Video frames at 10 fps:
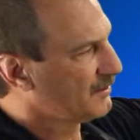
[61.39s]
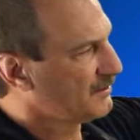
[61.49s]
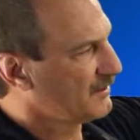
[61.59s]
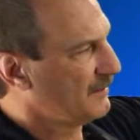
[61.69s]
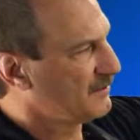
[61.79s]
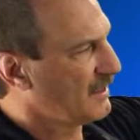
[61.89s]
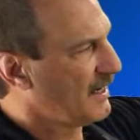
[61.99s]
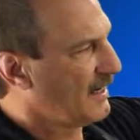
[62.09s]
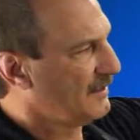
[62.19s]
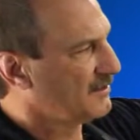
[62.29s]
same
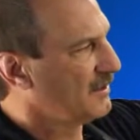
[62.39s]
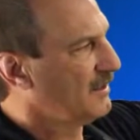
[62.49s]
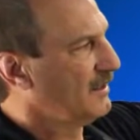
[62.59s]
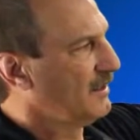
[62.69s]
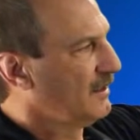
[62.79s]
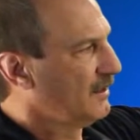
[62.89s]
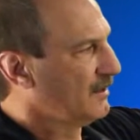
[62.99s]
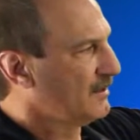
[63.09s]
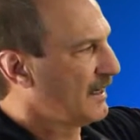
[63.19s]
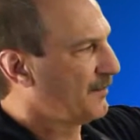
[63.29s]
size.
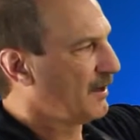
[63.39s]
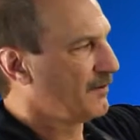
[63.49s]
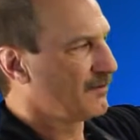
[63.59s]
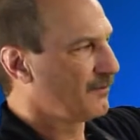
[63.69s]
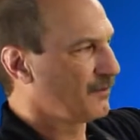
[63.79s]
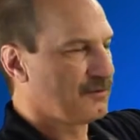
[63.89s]
The top cover for